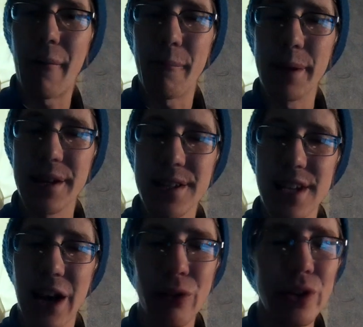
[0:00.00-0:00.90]
because
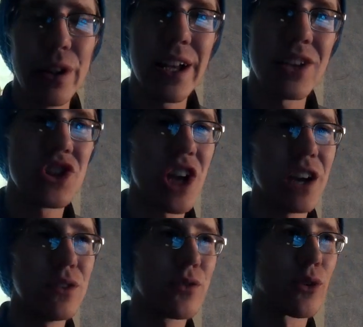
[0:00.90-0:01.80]
I really like his
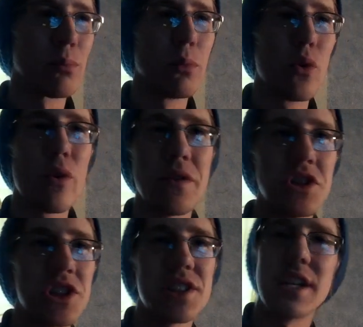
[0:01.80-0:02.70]
channel for more than
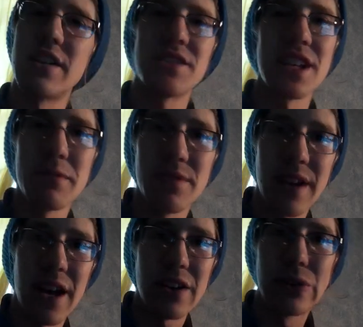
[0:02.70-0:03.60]
just the entertainment
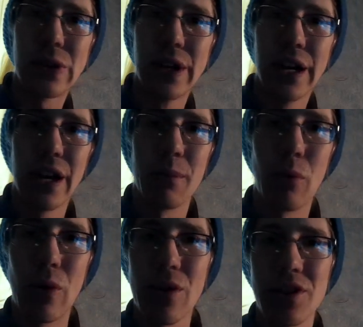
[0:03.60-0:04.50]
value,
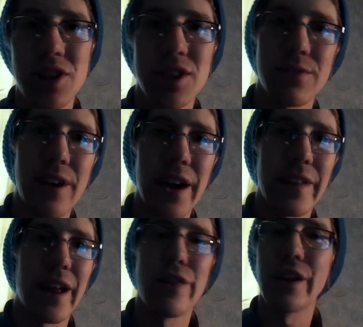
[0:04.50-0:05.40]
more than just the fact
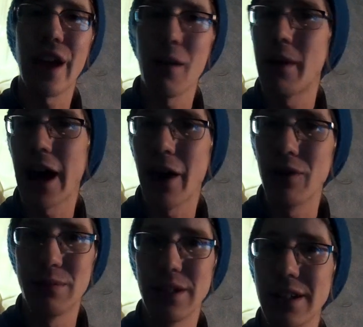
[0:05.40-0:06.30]
that I think him and I
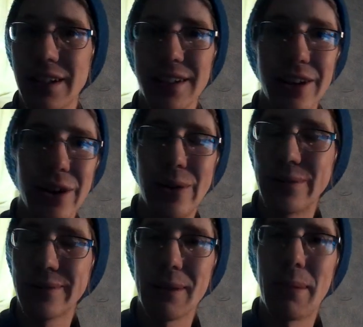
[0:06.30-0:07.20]
would be,
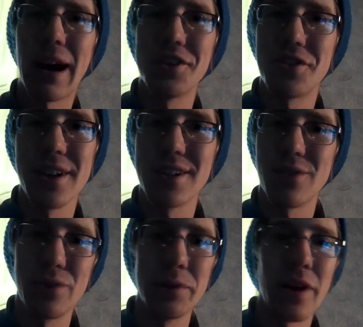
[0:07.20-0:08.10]
compadres
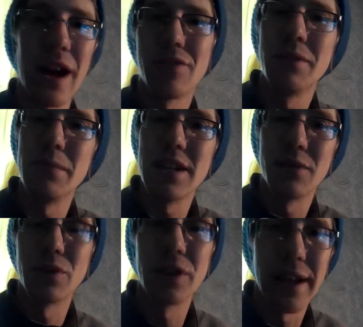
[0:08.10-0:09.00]
if we were ever to meet
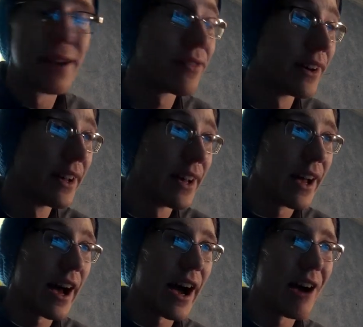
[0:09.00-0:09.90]
in real life.
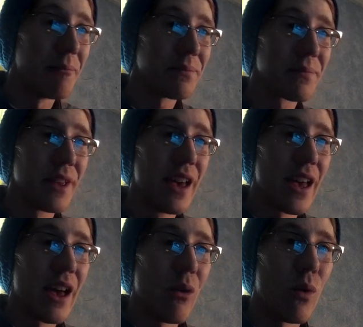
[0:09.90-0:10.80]

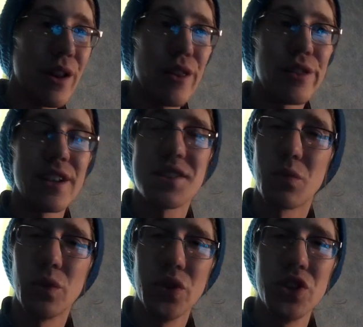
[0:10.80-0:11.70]
One of the things that
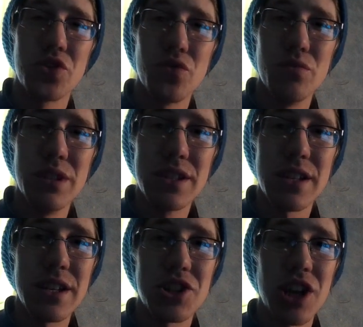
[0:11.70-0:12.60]
really drew me
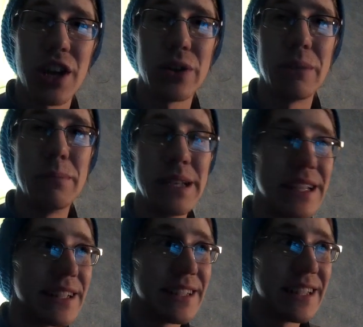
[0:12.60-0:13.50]
to his channel
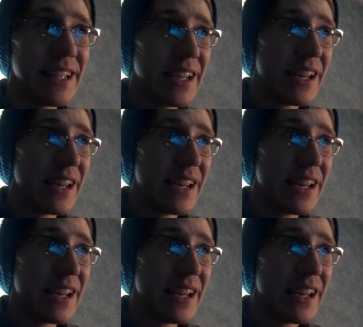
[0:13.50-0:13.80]
immediately